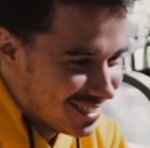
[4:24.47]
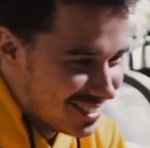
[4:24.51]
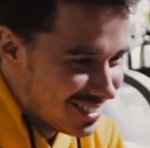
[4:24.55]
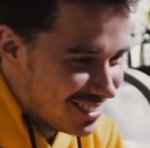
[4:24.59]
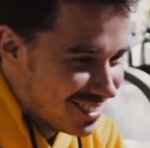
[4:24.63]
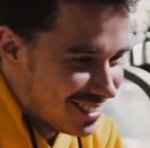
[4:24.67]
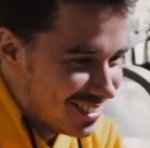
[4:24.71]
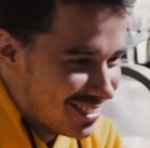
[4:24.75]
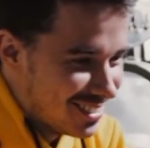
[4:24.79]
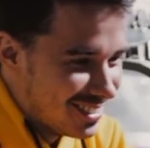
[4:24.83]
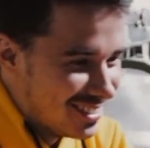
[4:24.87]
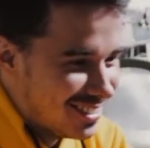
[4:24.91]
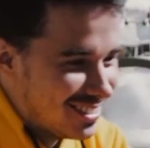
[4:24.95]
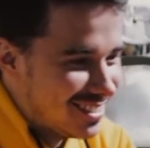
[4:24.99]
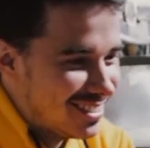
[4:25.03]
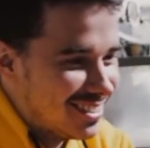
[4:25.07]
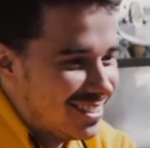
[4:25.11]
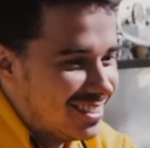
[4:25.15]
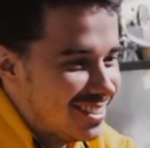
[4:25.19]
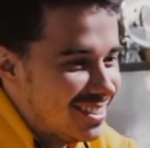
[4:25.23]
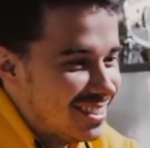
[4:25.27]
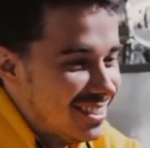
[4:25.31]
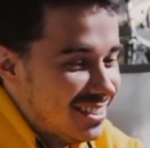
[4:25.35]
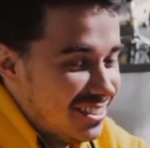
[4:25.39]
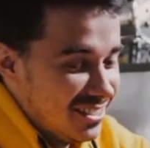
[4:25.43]
Your
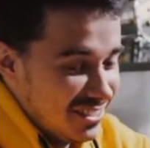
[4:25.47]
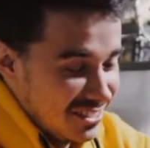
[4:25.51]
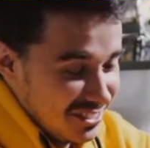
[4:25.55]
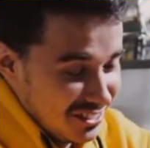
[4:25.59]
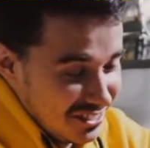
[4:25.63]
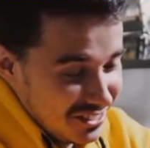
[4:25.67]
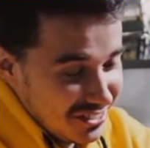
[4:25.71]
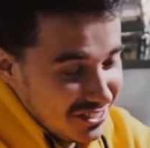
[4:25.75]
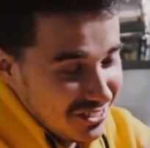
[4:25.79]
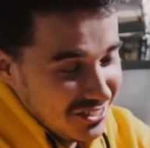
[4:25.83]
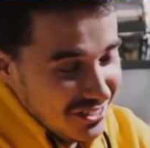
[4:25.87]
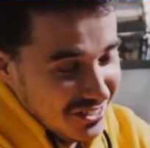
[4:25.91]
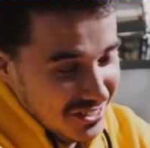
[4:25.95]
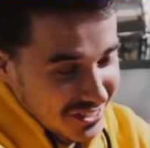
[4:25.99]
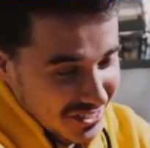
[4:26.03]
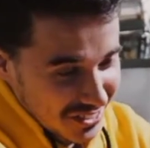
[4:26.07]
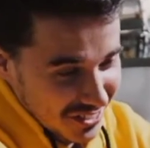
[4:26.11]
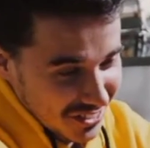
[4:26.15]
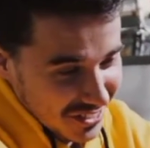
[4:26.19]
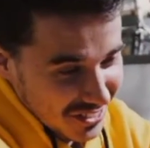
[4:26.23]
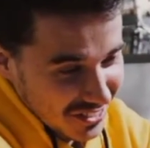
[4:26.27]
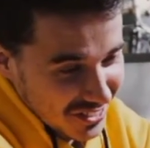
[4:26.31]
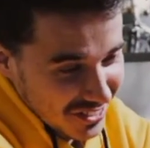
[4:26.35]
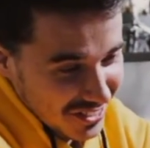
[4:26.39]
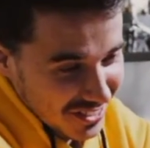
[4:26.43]
job requires you to
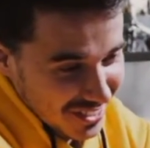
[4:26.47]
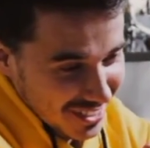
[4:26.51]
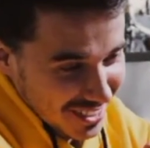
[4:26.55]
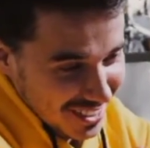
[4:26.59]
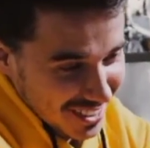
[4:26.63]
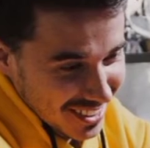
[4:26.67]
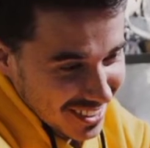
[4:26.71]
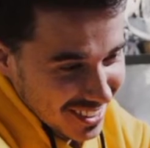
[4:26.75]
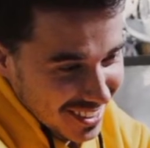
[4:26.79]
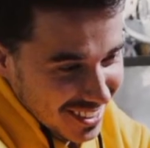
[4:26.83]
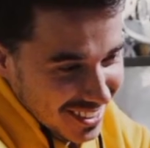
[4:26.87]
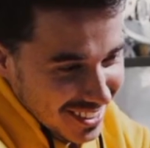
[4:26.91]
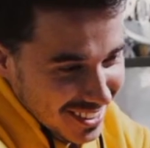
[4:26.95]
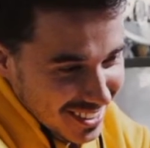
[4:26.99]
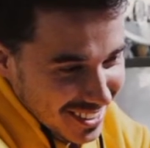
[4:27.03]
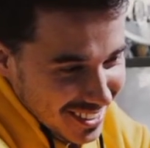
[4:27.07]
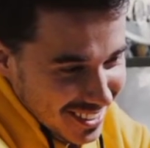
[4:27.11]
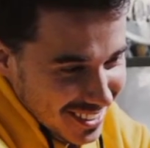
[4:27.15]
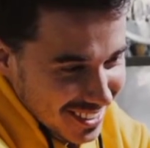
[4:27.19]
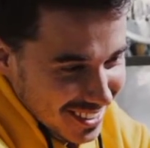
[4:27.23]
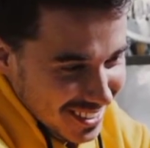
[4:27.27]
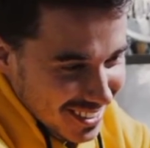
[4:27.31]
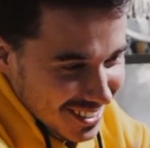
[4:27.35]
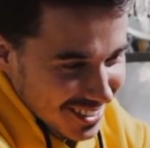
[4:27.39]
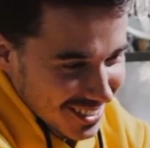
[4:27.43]
focus on numbers and other
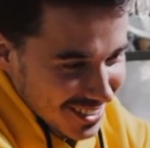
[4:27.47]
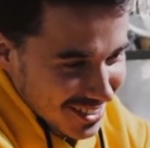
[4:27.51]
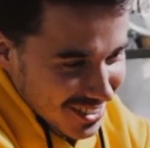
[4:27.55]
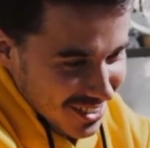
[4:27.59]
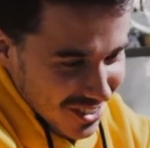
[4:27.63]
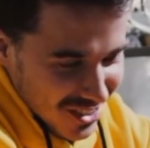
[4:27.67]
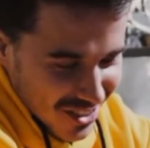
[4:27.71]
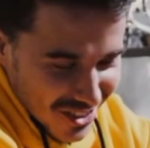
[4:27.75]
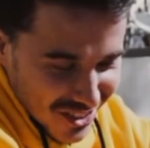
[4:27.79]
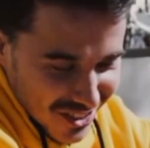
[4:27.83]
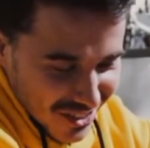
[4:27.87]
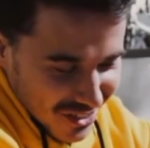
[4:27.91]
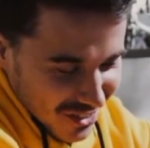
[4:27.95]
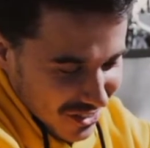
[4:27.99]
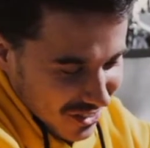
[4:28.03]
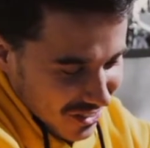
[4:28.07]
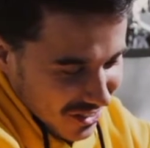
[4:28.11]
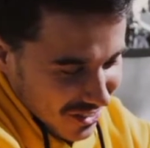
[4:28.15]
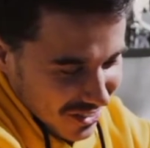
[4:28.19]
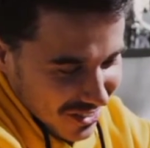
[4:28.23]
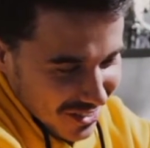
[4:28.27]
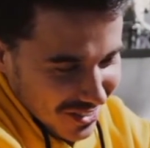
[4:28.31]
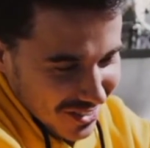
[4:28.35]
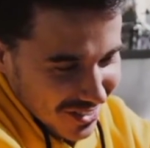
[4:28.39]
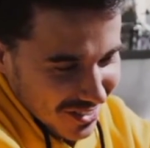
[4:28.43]
data that is heavy on
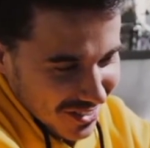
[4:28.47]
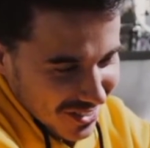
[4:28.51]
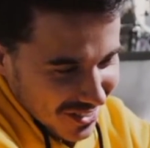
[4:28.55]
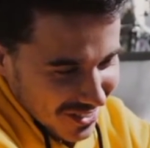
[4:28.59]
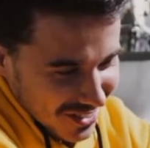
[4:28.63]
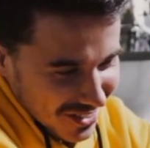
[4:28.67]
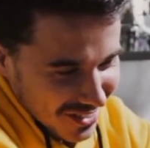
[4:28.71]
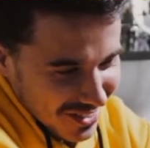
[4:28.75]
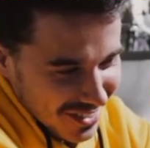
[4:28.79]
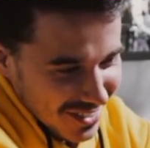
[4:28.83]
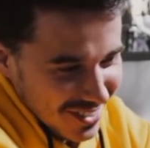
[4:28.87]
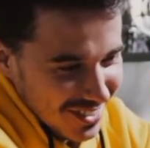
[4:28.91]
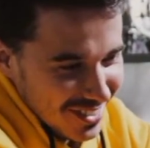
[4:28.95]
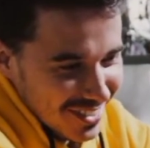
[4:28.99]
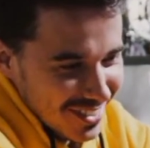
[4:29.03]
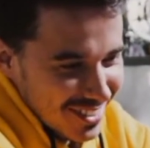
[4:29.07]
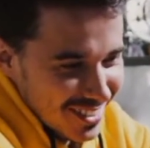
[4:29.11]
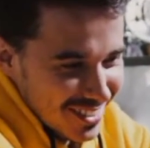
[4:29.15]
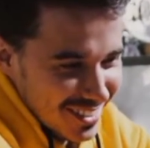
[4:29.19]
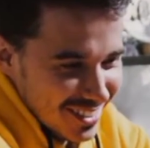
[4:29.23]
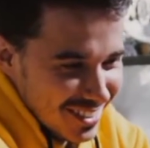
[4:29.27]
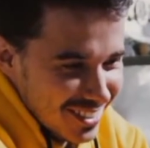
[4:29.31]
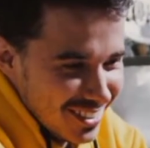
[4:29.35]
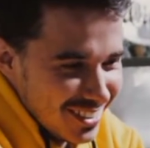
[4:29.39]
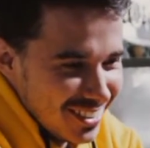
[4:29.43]
facts and short
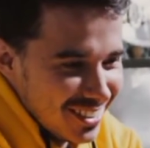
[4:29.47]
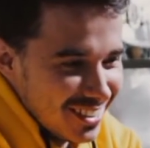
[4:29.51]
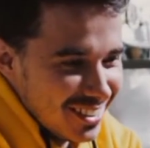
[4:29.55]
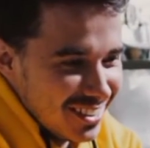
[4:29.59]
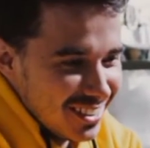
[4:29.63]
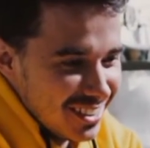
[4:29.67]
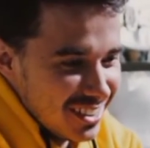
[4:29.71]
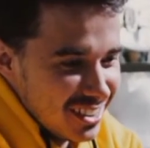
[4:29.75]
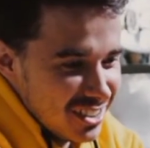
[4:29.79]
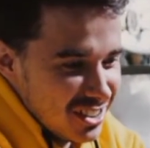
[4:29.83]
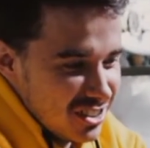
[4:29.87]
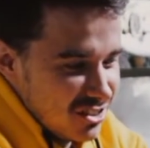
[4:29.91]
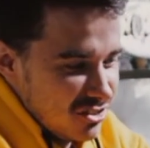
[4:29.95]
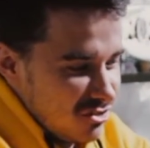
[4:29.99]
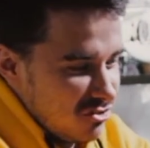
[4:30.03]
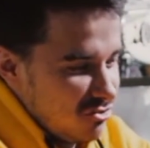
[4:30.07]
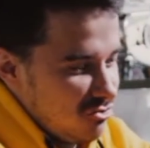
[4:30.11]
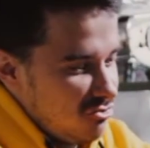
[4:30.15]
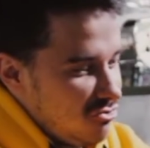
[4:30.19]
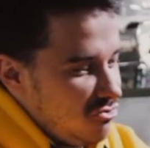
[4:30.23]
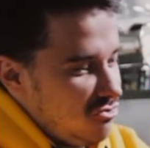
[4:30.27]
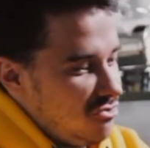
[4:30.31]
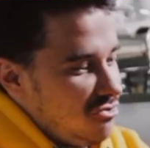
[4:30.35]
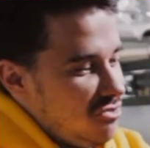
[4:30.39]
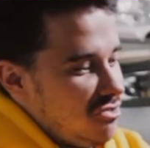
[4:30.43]
on interpretation
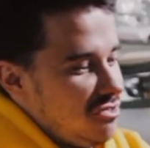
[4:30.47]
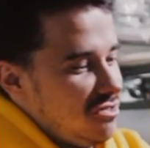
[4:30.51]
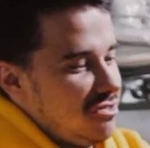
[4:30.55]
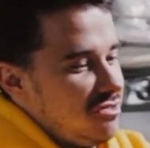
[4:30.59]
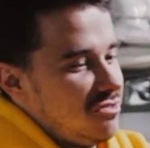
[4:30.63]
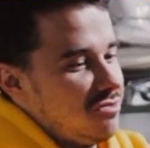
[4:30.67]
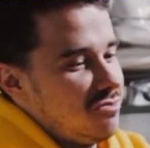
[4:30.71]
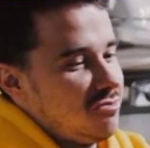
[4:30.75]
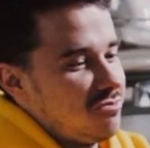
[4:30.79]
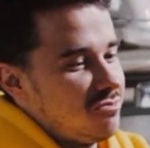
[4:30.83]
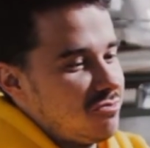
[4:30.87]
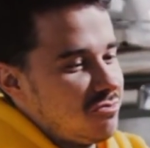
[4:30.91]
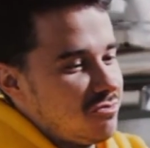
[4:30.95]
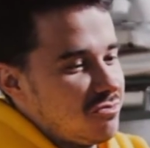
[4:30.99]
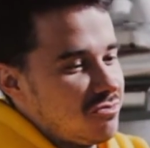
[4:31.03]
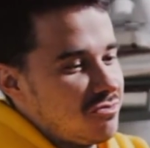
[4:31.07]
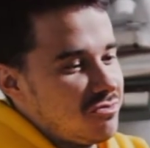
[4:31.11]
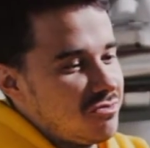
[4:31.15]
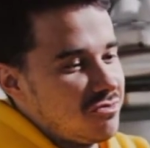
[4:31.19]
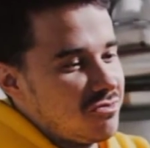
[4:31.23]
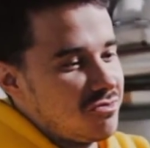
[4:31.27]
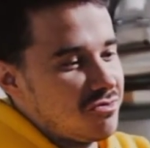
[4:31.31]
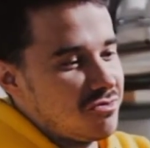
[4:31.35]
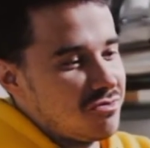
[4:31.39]
or softer skills.